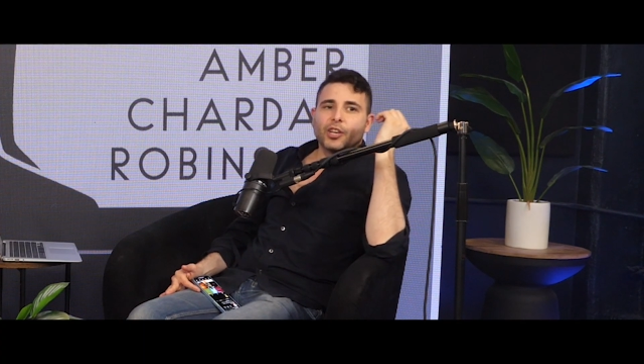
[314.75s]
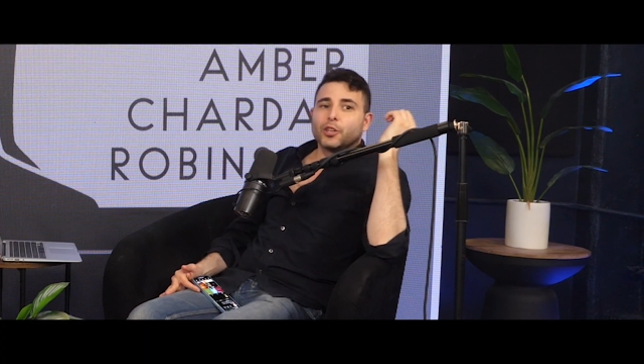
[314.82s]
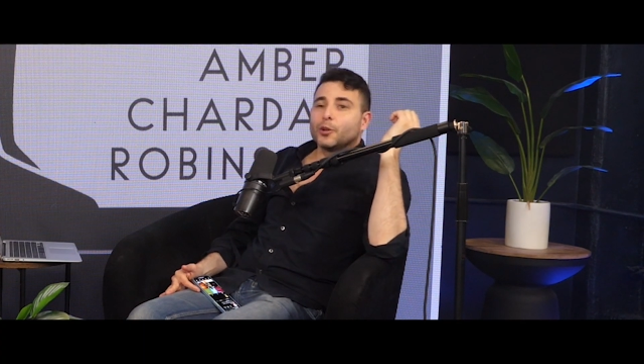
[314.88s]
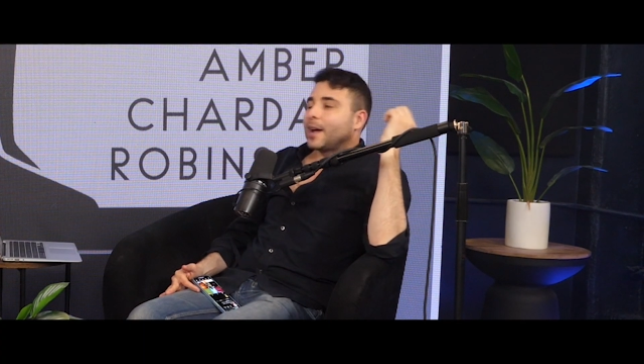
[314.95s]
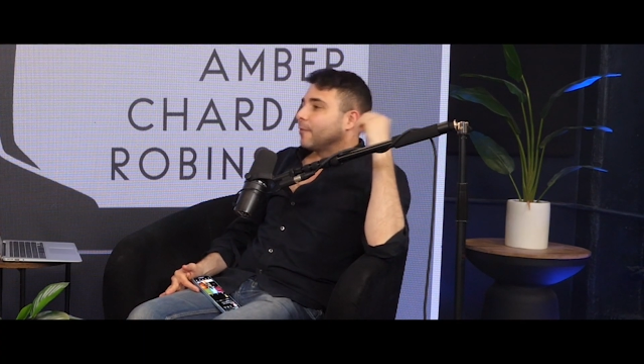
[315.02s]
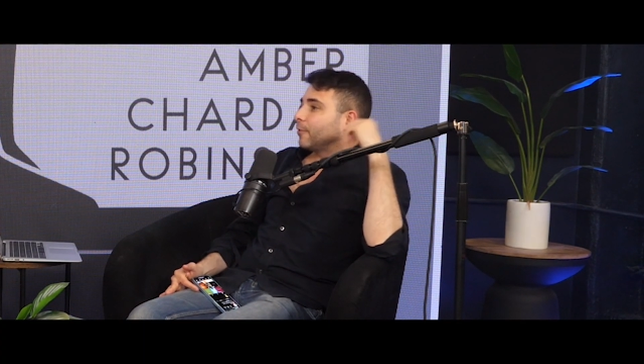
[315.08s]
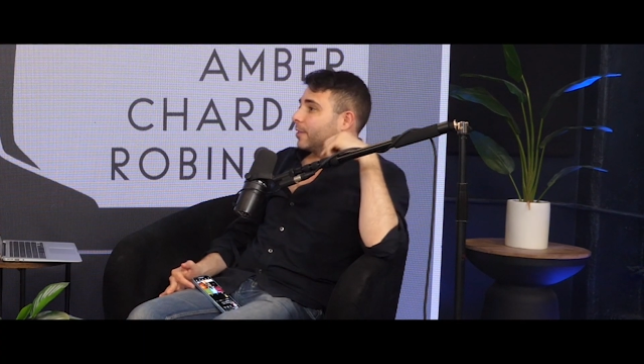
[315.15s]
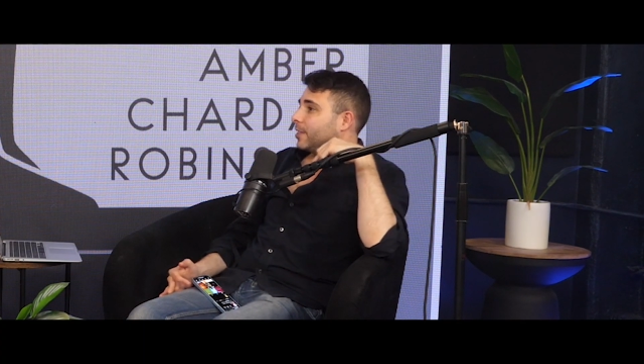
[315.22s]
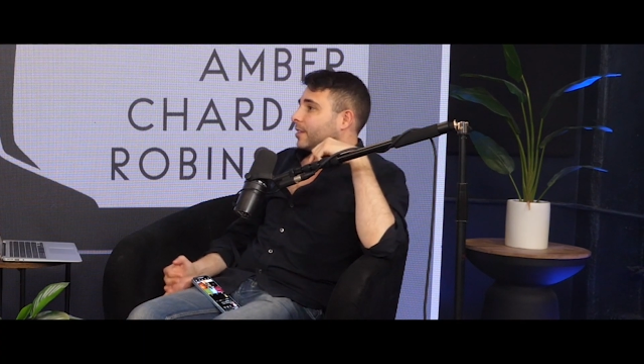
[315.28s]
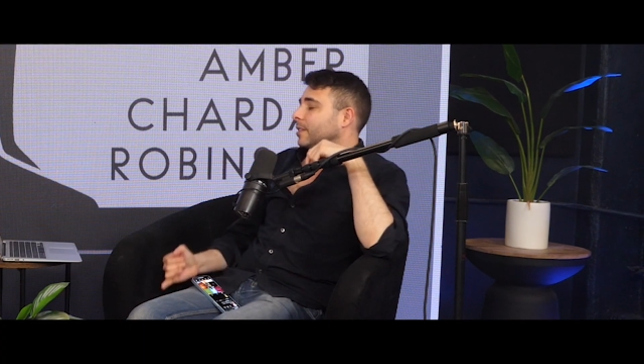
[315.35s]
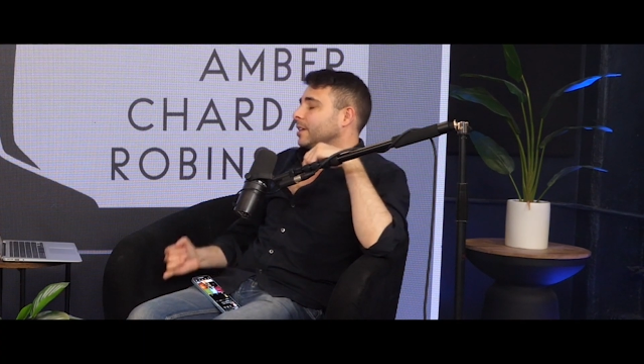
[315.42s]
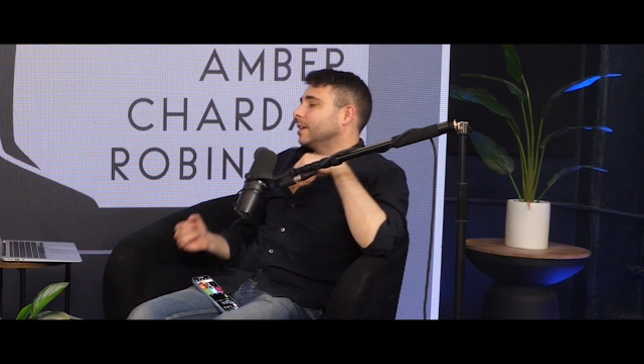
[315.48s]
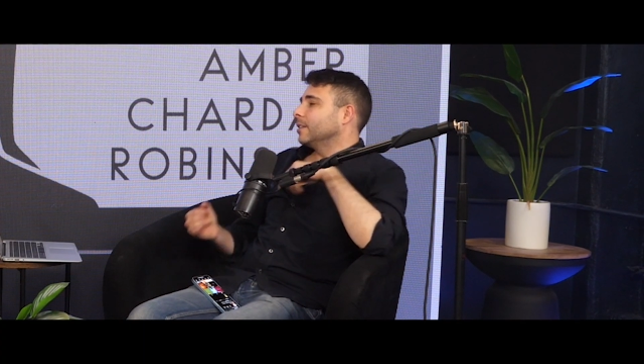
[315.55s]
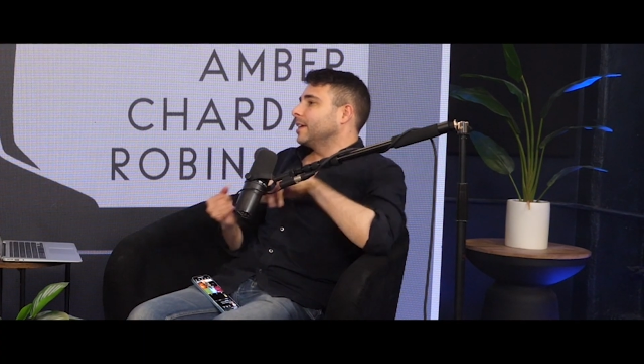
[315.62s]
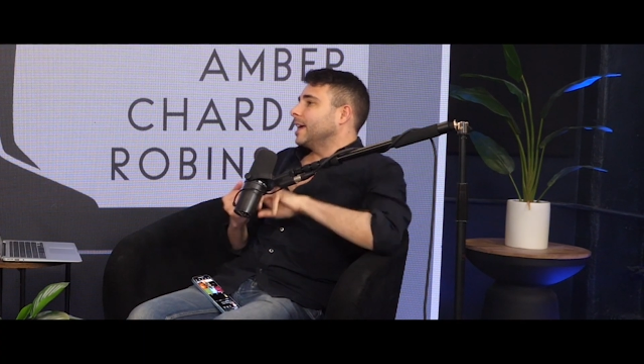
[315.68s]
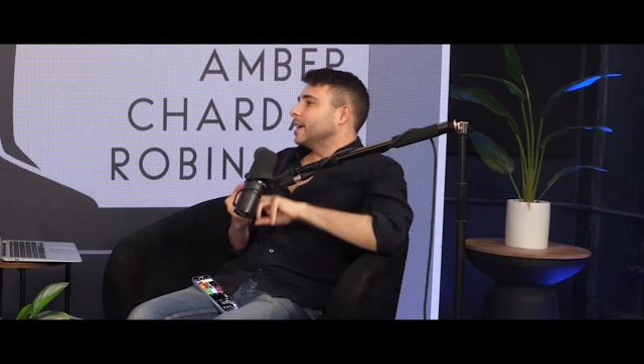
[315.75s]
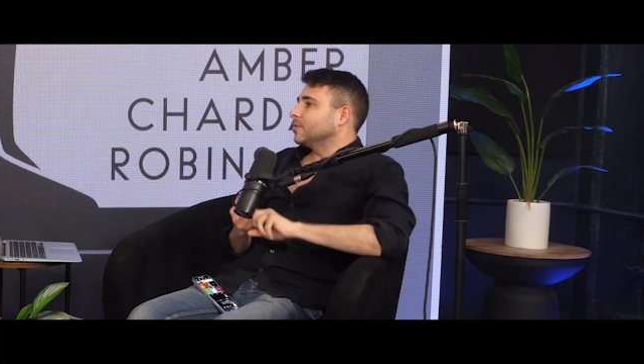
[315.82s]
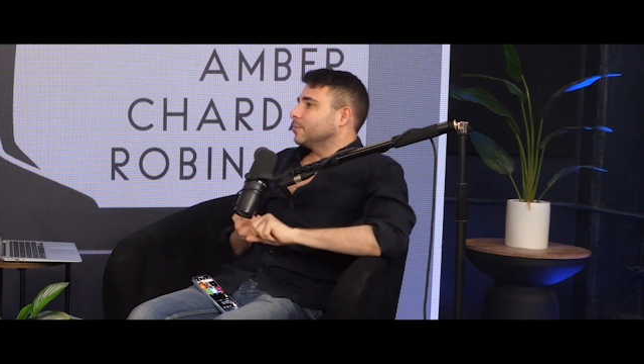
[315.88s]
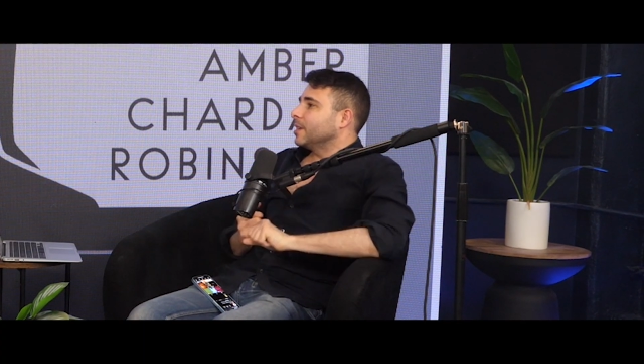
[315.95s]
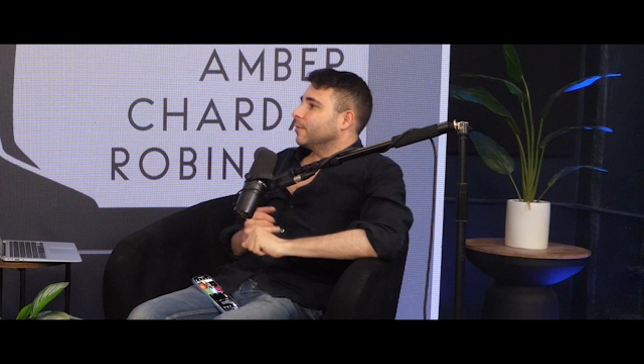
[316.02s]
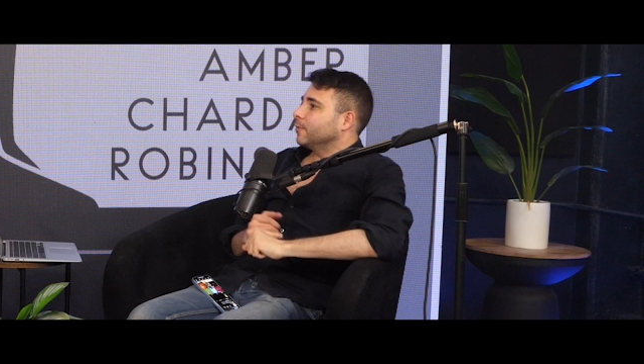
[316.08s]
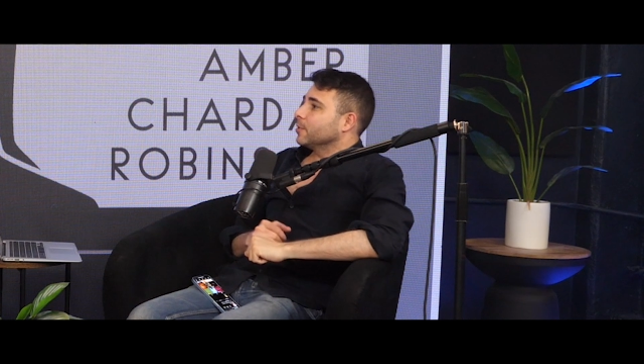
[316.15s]
Everything legally has to
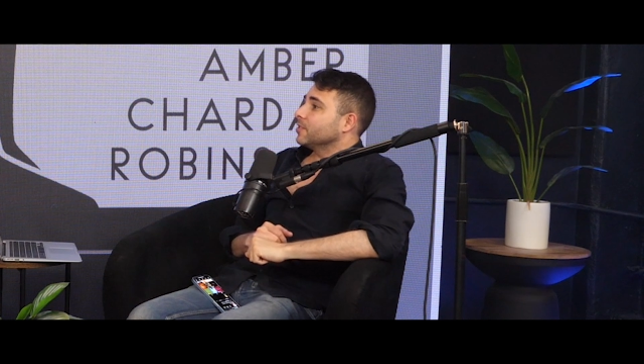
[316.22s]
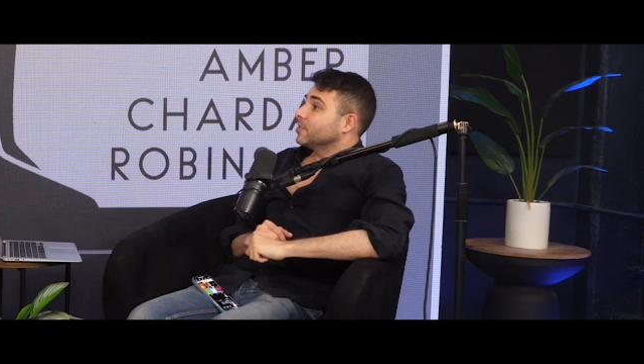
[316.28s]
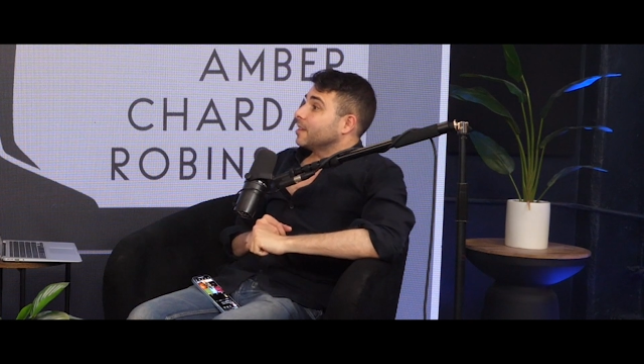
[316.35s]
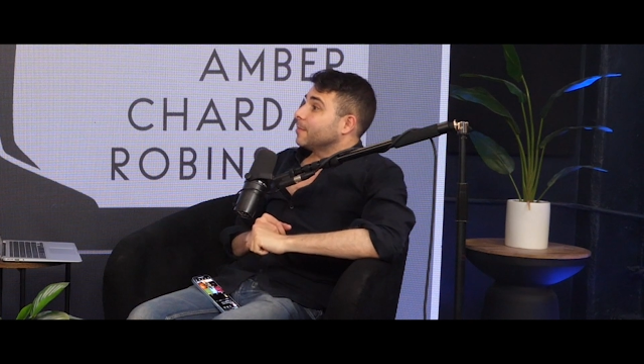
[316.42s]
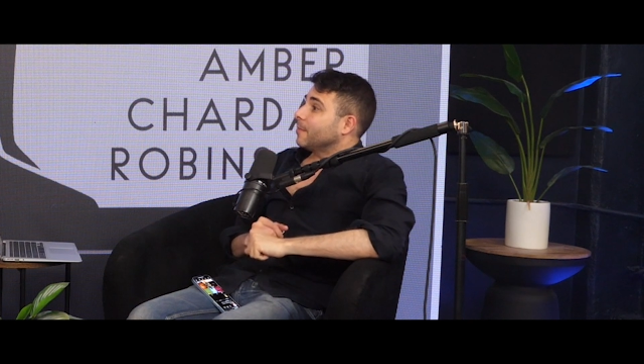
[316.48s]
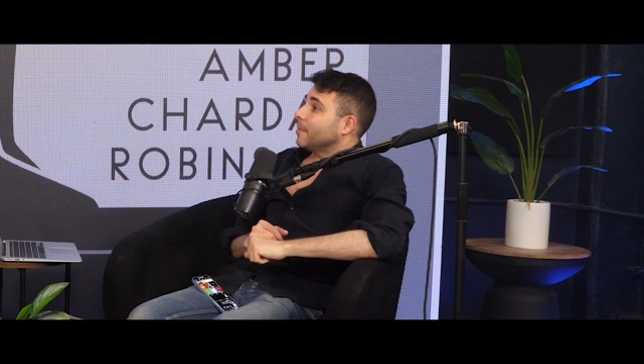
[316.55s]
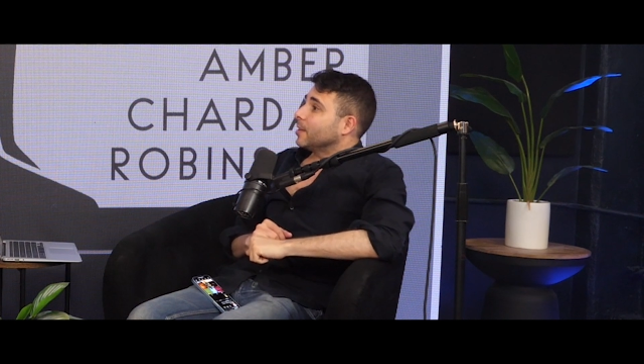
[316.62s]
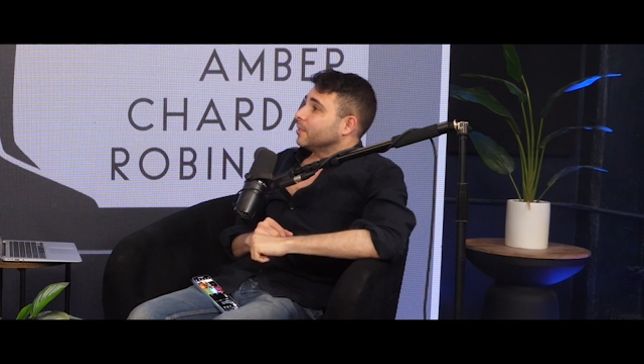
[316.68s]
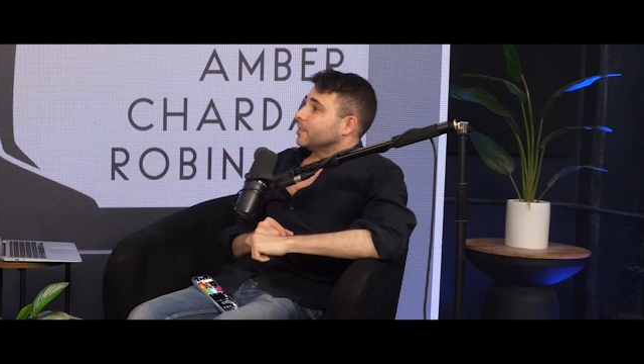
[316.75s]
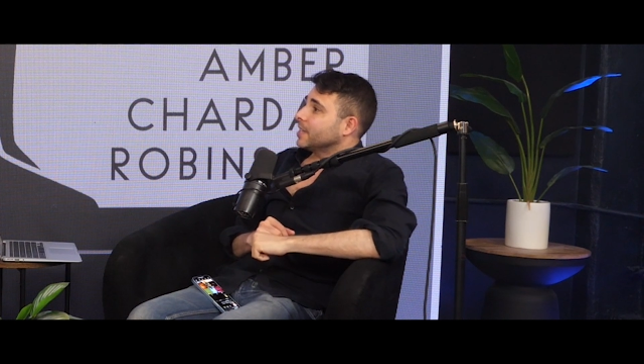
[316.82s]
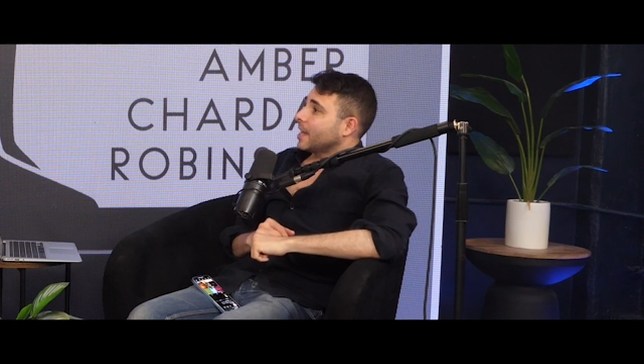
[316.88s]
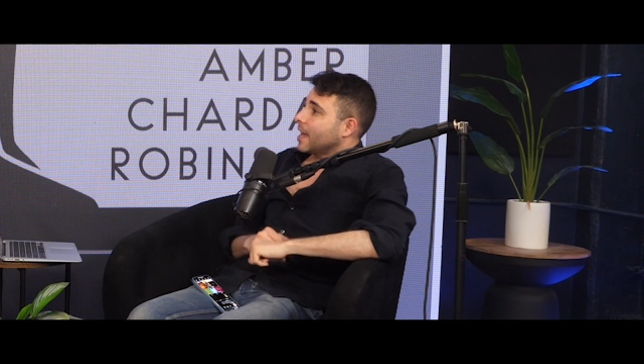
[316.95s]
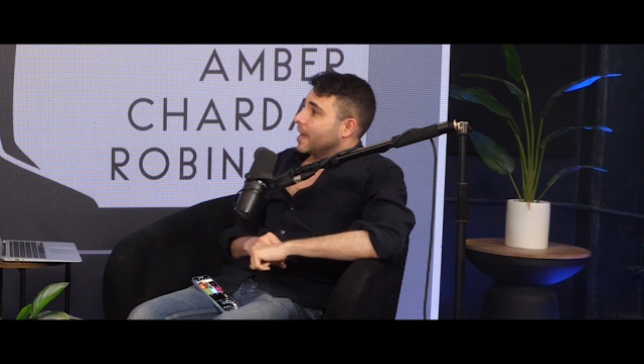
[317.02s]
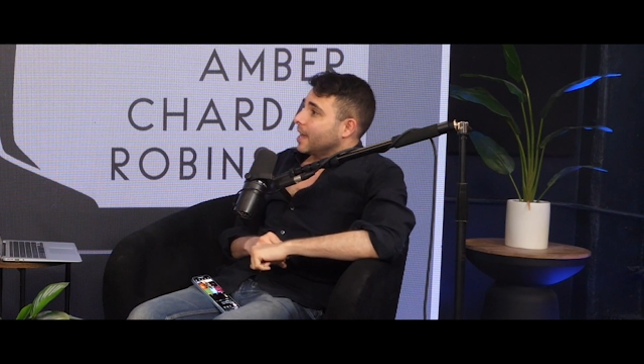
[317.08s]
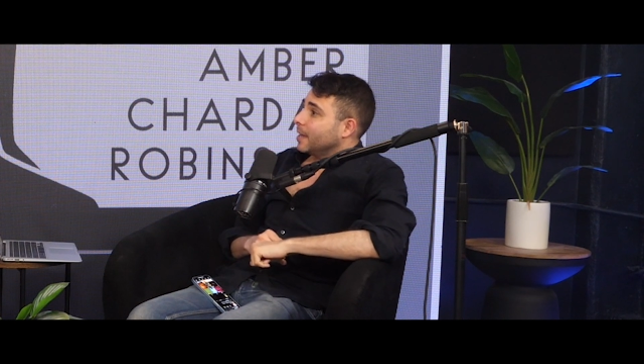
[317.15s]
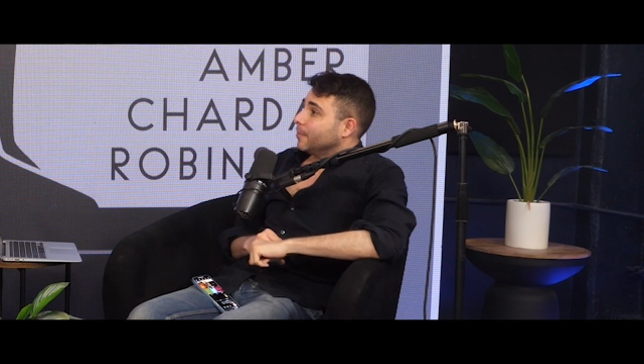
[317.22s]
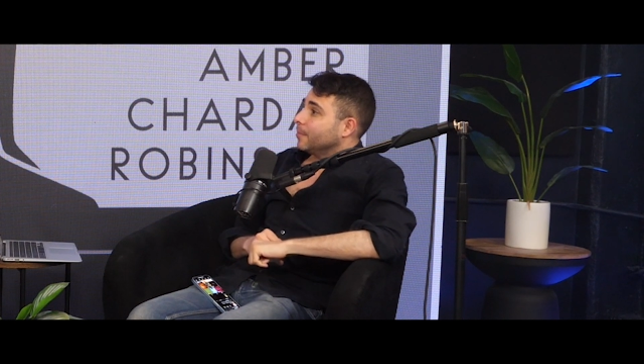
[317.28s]
be up for the same amount of time.